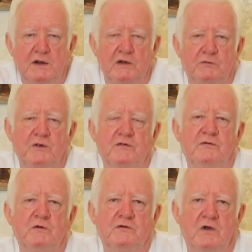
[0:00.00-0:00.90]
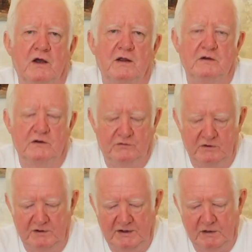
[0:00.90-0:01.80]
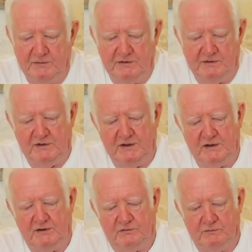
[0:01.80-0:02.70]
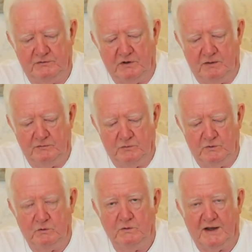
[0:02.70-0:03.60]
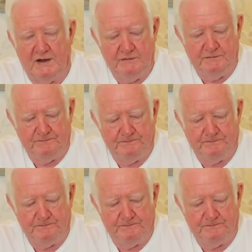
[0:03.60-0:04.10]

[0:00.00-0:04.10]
especially if you're tired, because you can get a bit niggly sometimes. We all can.